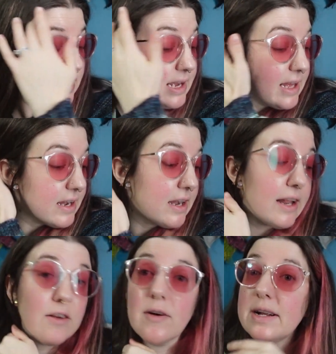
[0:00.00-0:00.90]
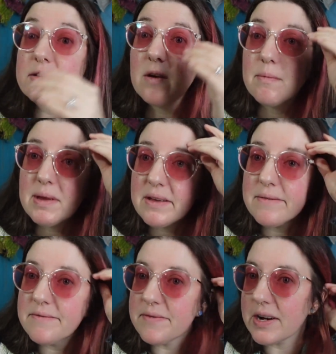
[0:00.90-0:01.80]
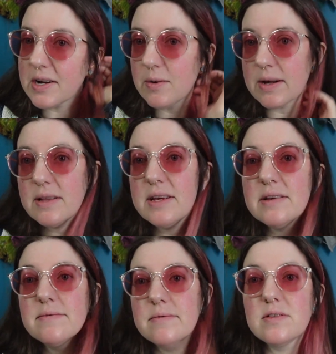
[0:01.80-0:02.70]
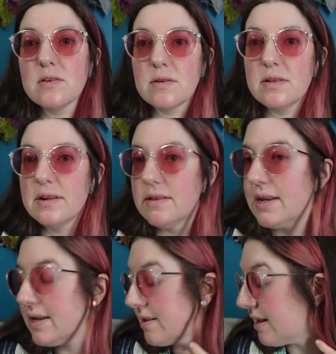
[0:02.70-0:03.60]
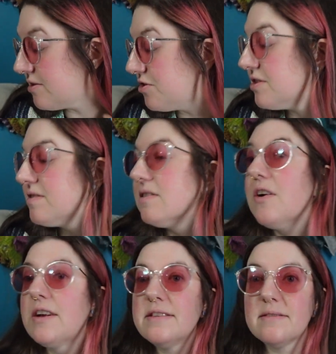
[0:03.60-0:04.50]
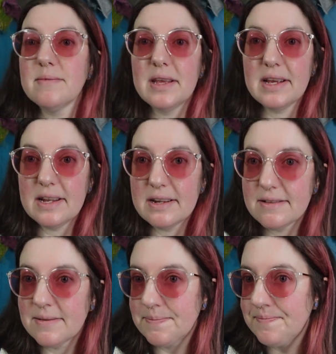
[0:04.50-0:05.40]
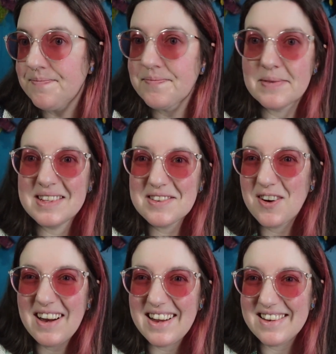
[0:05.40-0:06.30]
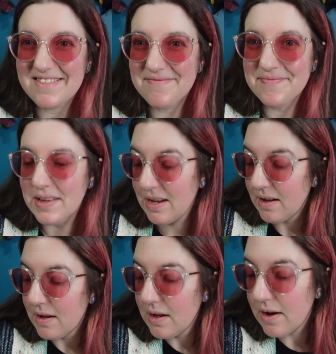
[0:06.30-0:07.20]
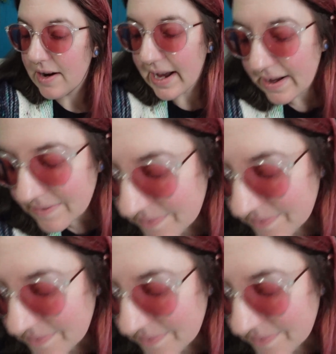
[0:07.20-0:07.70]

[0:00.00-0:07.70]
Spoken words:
it grates on me very quickly. So clearly that's just an autism thing, and it's great. Okay.